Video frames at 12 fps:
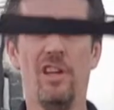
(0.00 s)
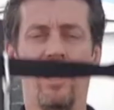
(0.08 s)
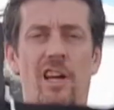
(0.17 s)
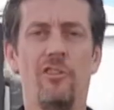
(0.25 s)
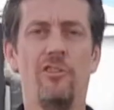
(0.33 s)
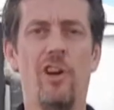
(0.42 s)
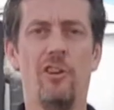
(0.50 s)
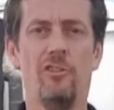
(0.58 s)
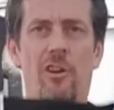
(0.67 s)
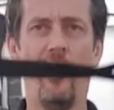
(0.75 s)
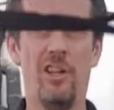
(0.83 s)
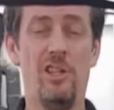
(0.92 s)
and such
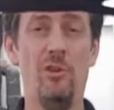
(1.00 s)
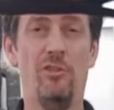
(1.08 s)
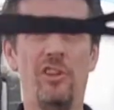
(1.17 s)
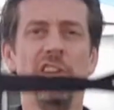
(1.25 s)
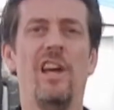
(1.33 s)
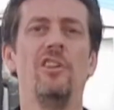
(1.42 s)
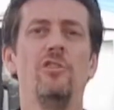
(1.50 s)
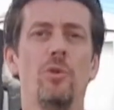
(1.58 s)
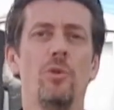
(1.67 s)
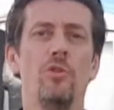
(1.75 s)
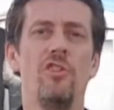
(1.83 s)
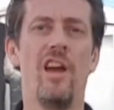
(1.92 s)
like using that
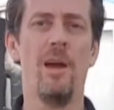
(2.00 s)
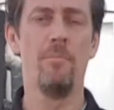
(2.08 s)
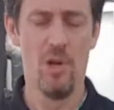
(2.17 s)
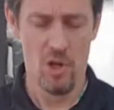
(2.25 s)
door jamb,